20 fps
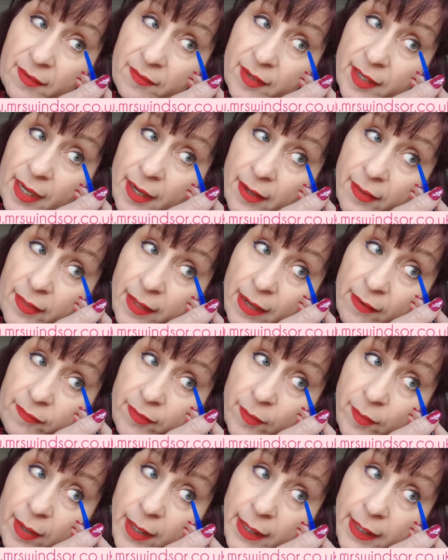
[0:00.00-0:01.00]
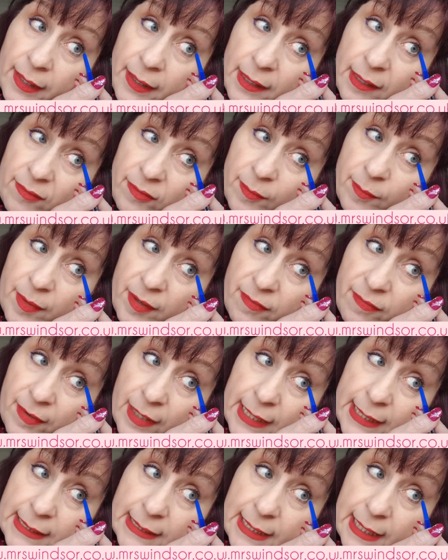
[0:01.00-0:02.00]
never get the other one and even my
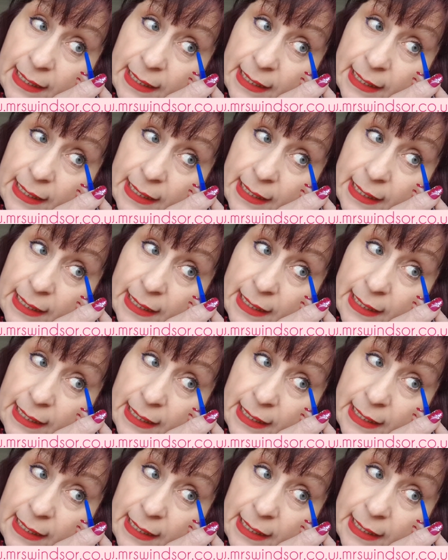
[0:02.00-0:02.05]
face